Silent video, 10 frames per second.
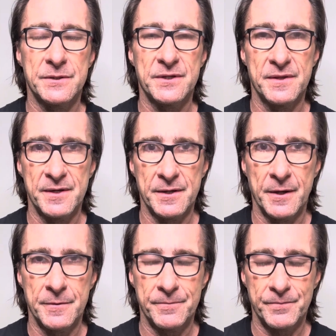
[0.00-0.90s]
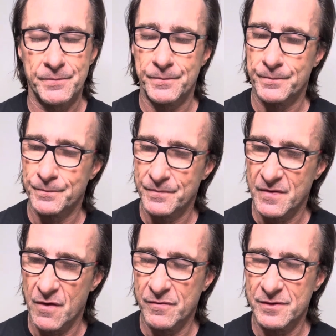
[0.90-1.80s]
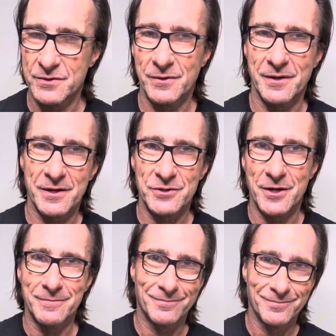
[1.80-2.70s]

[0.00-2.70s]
So there you go. Hopefully until the next time.